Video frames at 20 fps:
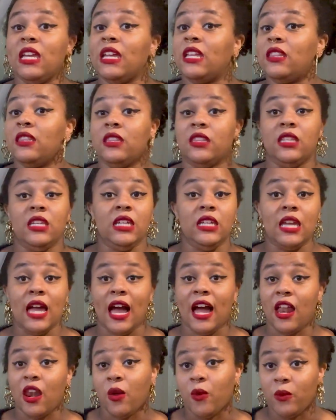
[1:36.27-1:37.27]
in the
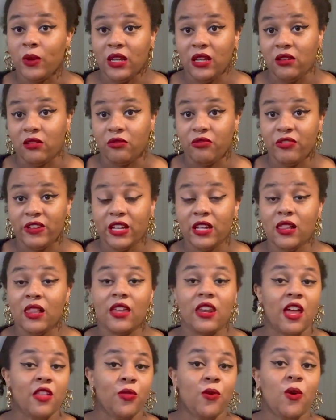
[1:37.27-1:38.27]
Halloween feel
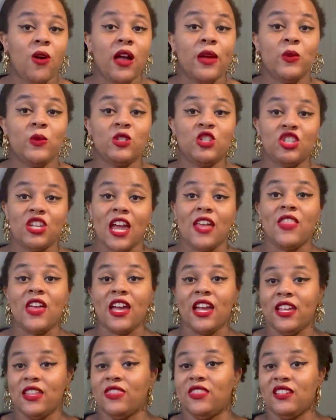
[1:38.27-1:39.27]
and I thought I would share
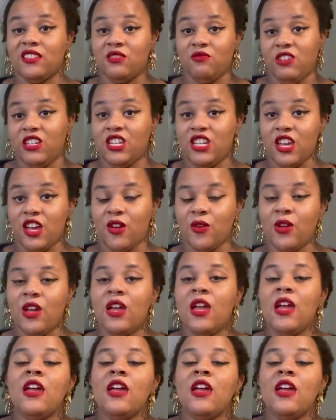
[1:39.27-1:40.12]
that in this video.